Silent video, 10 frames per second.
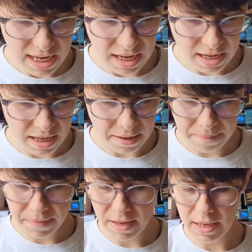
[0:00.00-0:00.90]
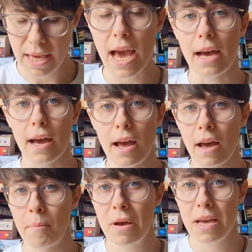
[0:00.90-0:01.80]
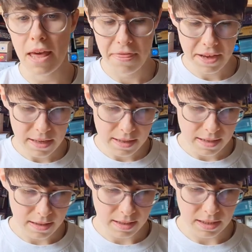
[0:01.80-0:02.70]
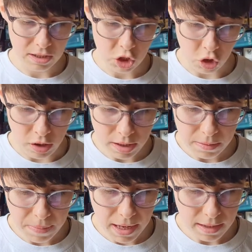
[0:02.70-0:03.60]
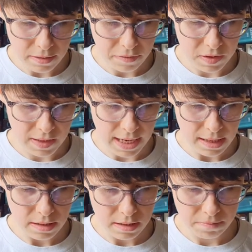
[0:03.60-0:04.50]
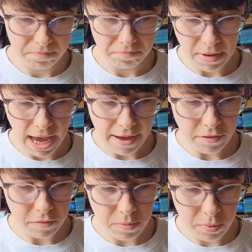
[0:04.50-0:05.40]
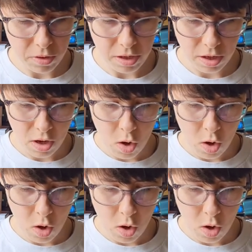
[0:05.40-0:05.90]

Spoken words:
I think the strongest part of the second half of the book